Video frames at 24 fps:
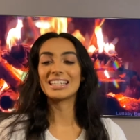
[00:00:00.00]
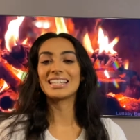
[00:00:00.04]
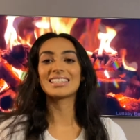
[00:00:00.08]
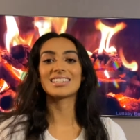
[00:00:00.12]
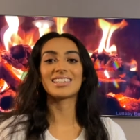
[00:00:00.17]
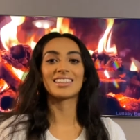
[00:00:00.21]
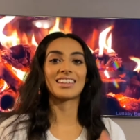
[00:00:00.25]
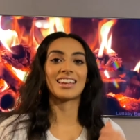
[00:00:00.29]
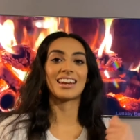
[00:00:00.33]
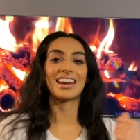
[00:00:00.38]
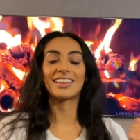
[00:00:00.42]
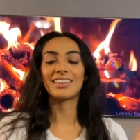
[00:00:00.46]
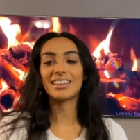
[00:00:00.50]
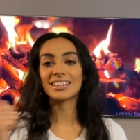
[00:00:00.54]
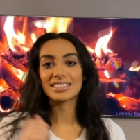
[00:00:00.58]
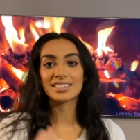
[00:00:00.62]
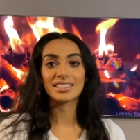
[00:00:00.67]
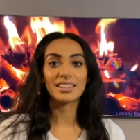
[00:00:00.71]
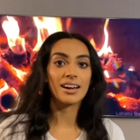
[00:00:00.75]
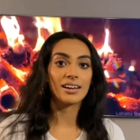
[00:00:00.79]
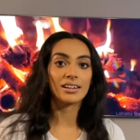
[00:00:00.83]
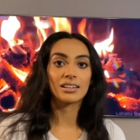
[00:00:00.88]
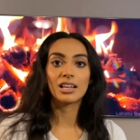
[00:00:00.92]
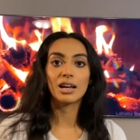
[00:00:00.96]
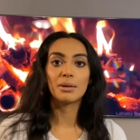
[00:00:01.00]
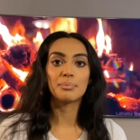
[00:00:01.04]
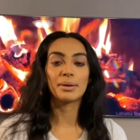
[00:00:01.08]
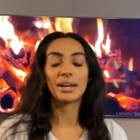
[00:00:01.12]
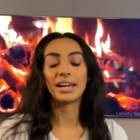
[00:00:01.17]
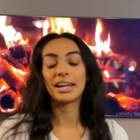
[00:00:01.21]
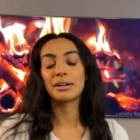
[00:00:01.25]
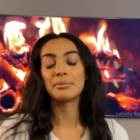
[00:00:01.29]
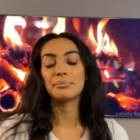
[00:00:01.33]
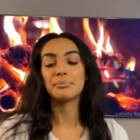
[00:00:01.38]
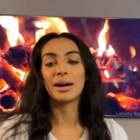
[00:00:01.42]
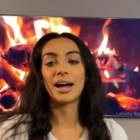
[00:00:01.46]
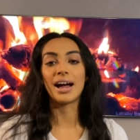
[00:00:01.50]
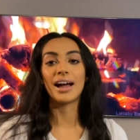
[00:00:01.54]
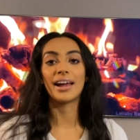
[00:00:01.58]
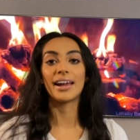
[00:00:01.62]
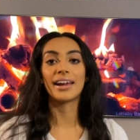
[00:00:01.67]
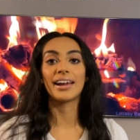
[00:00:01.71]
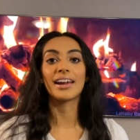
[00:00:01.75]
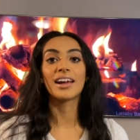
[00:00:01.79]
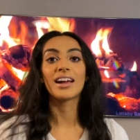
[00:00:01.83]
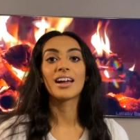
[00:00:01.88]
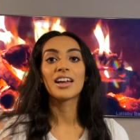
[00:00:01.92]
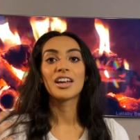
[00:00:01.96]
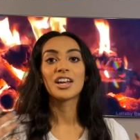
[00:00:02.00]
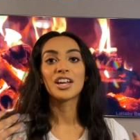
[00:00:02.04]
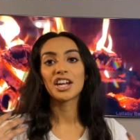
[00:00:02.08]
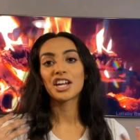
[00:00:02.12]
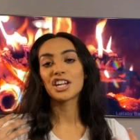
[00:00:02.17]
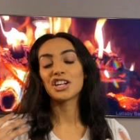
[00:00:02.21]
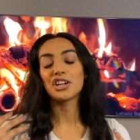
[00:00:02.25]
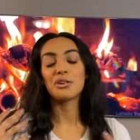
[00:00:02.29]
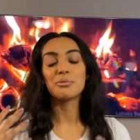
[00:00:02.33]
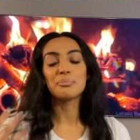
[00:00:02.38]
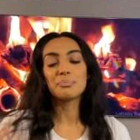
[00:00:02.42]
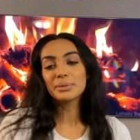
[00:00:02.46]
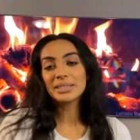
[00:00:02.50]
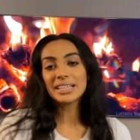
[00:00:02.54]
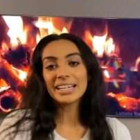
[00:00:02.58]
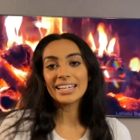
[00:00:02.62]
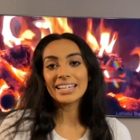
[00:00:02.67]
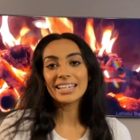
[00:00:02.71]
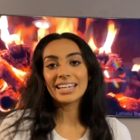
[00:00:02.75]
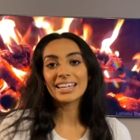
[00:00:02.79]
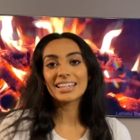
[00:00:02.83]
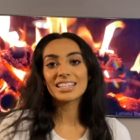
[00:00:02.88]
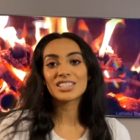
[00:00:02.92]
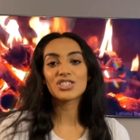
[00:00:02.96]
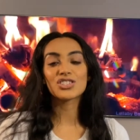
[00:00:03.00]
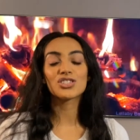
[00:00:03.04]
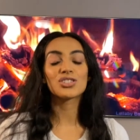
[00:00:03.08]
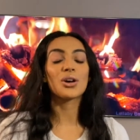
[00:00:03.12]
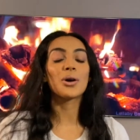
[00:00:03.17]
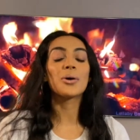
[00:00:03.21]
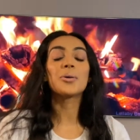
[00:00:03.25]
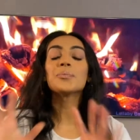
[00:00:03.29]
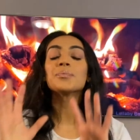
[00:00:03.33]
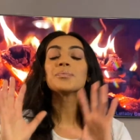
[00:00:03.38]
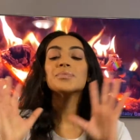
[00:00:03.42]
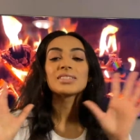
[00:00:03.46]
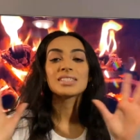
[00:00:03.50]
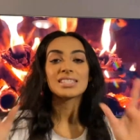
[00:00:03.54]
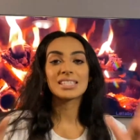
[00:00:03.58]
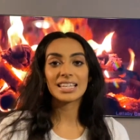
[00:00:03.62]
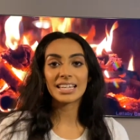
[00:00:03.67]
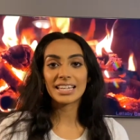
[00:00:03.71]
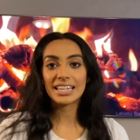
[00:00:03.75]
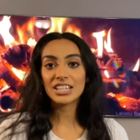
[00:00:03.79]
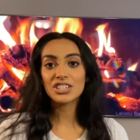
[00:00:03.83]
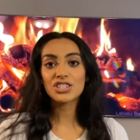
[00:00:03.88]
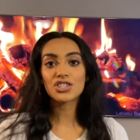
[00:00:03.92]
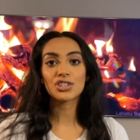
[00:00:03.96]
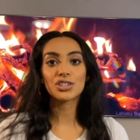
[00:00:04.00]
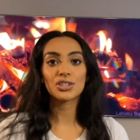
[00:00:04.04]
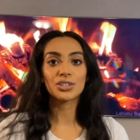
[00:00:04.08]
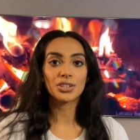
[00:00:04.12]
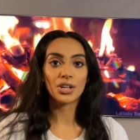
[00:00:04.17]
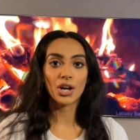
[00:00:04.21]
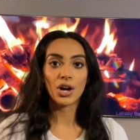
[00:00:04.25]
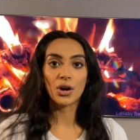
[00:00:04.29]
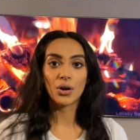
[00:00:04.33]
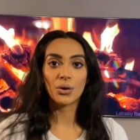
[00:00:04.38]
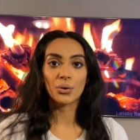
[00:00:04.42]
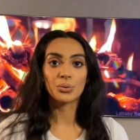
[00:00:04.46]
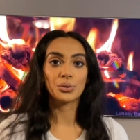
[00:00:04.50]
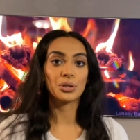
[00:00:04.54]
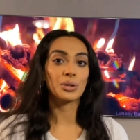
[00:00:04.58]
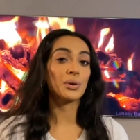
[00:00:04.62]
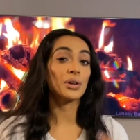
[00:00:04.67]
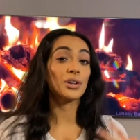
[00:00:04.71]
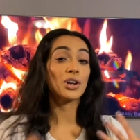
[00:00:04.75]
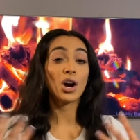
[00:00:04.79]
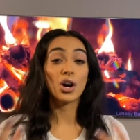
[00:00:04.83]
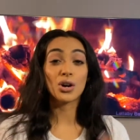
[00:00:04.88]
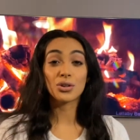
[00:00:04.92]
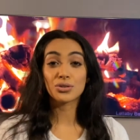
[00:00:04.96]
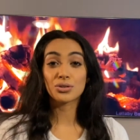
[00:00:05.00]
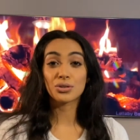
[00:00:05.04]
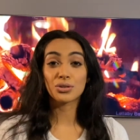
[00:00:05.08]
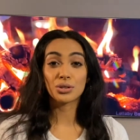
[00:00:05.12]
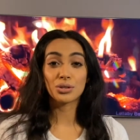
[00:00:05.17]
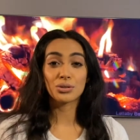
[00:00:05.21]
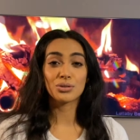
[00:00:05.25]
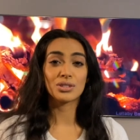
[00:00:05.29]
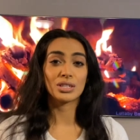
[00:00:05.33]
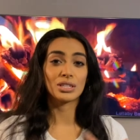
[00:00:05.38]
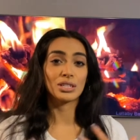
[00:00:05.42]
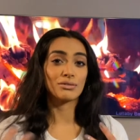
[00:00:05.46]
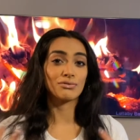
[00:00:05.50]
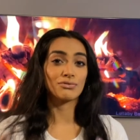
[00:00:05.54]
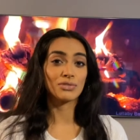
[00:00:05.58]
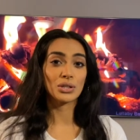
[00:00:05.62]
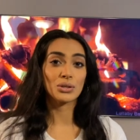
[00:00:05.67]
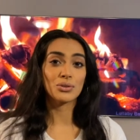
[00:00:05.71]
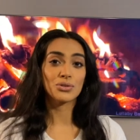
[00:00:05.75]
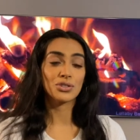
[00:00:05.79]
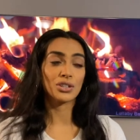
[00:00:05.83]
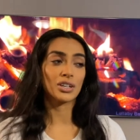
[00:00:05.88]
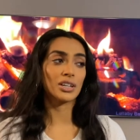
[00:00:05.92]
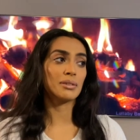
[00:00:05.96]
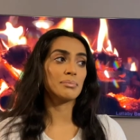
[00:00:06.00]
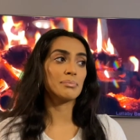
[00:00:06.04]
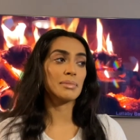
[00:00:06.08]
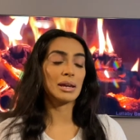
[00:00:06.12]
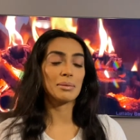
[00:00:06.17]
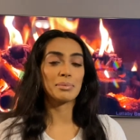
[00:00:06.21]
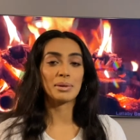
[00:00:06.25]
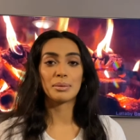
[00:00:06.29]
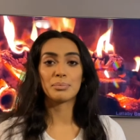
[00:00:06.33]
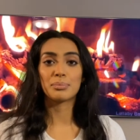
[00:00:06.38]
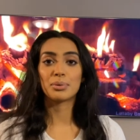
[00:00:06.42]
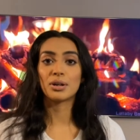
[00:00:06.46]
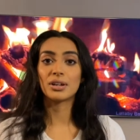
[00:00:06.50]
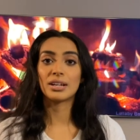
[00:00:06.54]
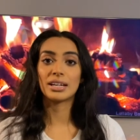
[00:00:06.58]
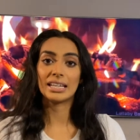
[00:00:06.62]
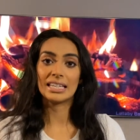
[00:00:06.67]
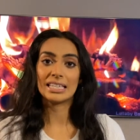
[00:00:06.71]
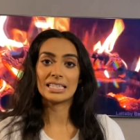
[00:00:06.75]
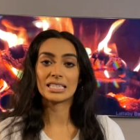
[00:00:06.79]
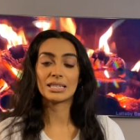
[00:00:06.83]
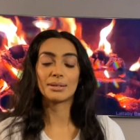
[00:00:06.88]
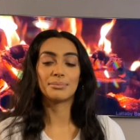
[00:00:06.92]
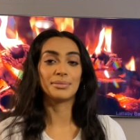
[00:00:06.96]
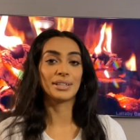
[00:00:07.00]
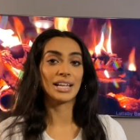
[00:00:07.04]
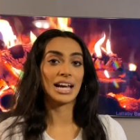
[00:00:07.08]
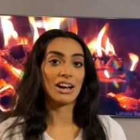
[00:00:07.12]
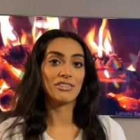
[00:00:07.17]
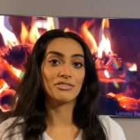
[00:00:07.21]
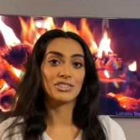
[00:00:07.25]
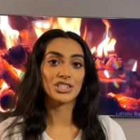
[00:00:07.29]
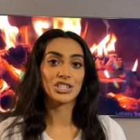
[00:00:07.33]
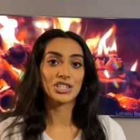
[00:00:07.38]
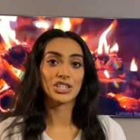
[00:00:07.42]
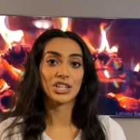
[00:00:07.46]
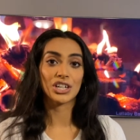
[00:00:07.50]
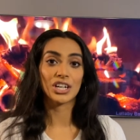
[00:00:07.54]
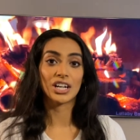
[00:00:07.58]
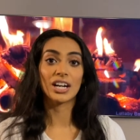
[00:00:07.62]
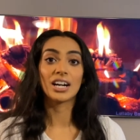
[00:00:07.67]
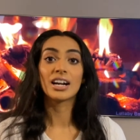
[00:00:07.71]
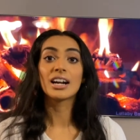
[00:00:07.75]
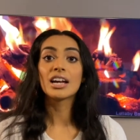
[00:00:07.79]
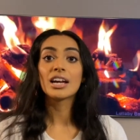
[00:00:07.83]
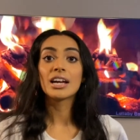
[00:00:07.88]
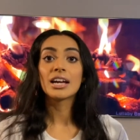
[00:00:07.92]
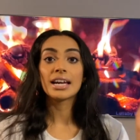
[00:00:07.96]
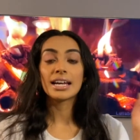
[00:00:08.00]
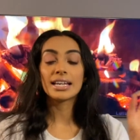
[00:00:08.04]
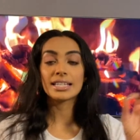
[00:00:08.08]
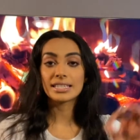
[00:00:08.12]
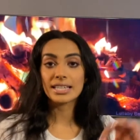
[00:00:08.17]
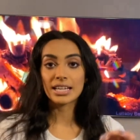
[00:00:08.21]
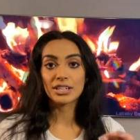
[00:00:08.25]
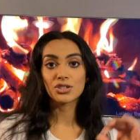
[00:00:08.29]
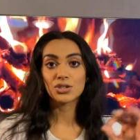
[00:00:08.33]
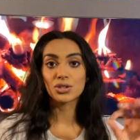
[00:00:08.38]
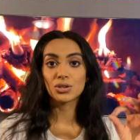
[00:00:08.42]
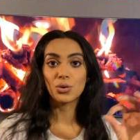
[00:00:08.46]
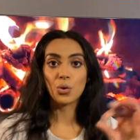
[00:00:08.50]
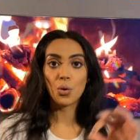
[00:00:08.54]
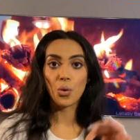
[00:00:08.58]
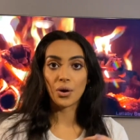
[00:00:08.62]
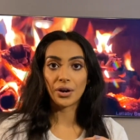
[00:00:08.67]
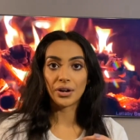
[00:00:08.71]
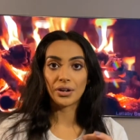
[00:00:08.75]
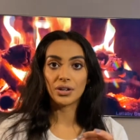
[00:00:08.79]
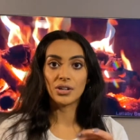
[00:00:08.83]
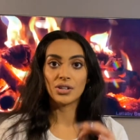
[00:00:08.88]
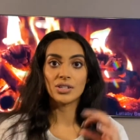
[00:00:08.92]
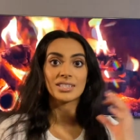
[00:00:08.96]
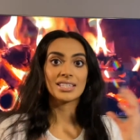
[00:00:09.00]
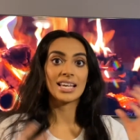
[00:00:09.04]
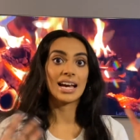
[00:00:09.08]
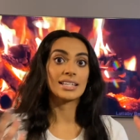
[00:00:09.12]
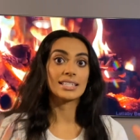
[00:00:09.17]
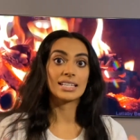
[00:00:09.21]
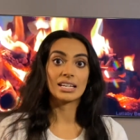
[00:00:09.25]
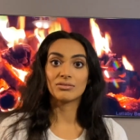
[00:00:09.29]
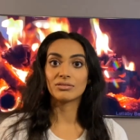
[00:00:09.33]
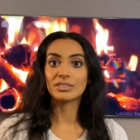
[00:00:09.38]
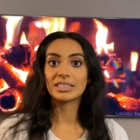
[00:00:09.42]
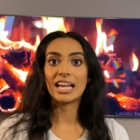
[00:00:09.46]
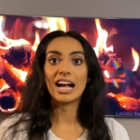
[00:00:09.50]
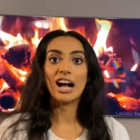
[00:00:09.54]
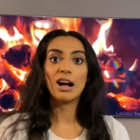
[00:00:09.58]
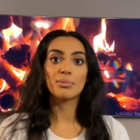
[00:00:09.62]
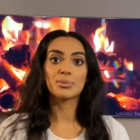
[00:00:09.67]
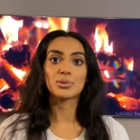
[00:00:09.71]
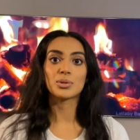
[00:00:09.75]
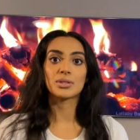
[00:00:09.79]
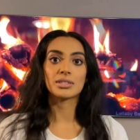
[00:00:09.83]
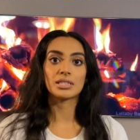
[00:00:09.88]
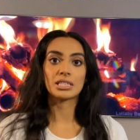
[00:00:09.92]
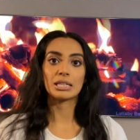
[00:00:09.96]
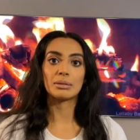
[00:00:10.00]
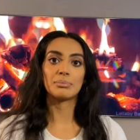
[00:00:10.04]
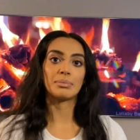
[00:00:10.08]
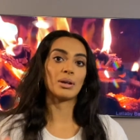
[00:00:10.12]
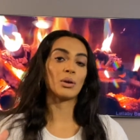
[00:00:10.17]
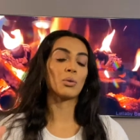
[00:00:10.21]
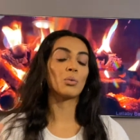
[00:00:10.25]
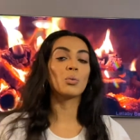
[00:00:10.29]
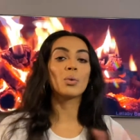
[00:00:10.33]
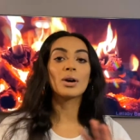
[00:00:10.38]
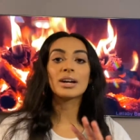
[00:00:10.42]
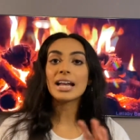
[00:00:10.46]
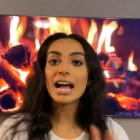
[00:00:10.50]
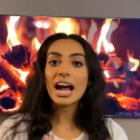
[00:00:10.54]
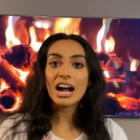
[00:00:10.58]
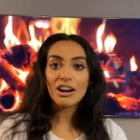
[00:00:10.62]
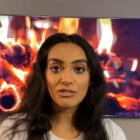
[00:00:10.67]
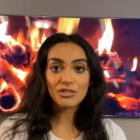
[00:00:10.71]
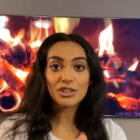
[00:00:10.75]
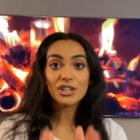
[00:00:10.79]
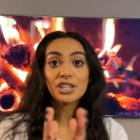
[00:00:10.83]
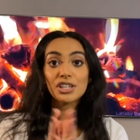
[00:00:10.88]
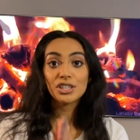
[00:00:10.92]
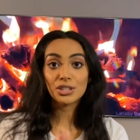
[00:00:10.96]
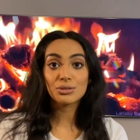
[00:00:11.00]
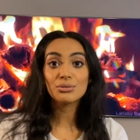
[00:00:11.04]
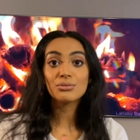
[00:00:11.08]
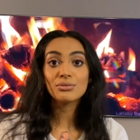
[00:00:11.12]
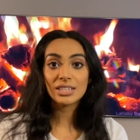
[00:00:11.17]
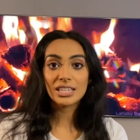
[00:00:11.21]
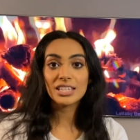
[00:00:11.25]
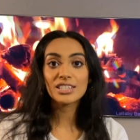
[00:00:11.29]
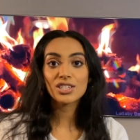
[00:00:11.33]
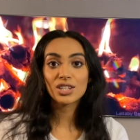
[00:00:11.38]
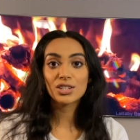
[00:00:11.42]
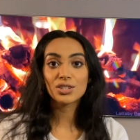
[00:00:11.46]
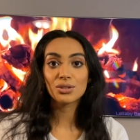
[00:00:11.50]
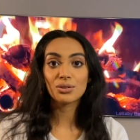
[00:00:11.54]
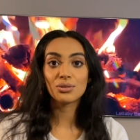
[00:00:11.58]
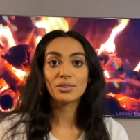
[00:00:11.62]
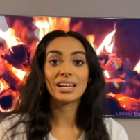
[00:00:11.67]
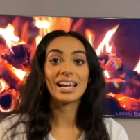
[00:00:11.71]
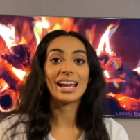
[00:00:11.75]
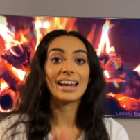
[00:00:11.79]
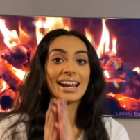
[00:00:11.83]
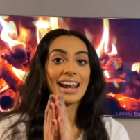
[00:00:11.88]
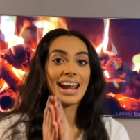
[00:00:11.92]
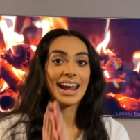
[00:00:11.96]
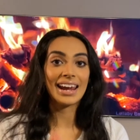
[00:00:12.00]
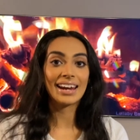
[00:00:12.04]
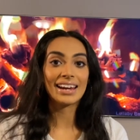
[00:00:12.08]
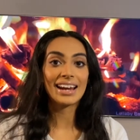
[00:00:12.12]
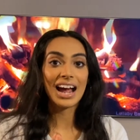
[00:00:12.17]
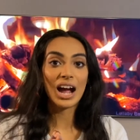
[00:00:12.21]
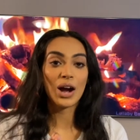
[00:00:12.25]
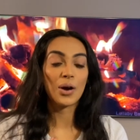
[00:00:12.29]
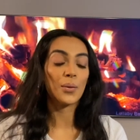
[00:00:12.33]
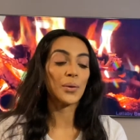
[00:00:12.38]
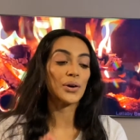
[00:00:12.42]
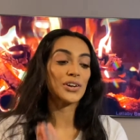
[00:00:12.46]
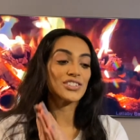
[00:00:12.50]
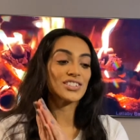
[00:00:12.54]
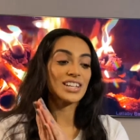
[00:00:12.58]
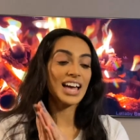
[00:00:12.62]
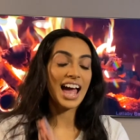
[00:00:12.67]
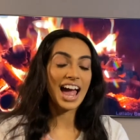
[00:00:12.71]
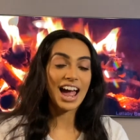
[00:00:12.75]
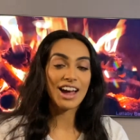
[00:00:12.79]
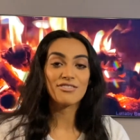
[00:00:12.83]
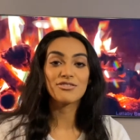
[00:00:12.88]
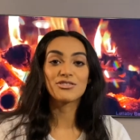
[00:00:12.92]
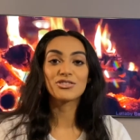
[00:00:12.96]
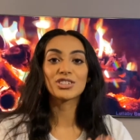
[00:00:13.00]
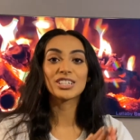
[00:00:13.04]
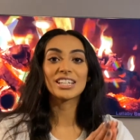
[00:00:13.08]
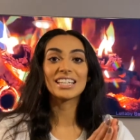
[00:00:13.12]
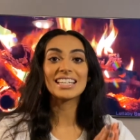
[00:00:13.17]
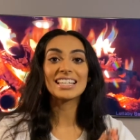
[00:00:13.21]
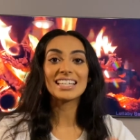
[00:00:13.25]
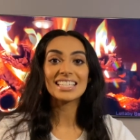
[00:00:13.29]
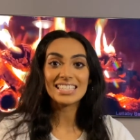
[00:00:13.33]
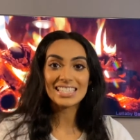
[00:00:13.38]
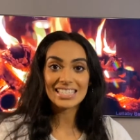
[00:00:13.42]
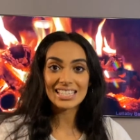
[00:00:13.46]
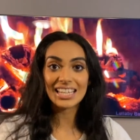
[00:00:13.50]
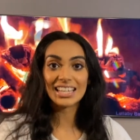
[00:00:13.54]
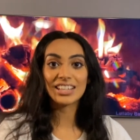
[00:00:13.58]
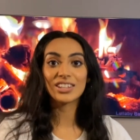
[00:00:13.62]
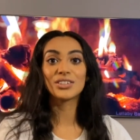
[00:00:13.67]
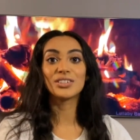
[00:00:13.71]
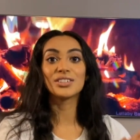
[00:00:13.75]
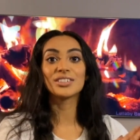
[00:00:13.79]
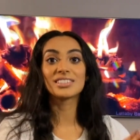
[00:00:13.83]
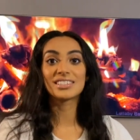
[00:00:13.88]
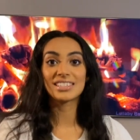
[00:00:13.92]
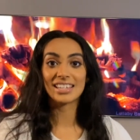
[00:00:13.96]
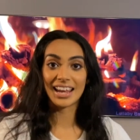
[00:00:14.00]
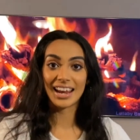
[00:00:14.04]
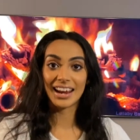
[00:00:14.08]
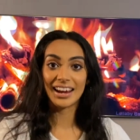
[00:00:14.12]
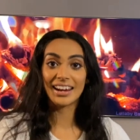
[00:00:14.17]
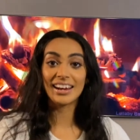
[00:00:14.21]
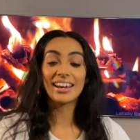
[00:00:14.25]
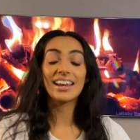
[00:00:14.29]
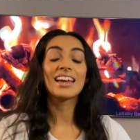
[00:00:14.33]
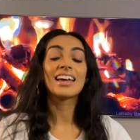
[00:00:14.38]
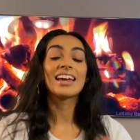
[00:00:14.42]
and then I like to cuddle up in my, blanket. So to each their own. You can also use a diffuser, maybe put in some lavender, essential oils. That definitely helps with sleeping. Whatever you need to do to get 8 hours every single day,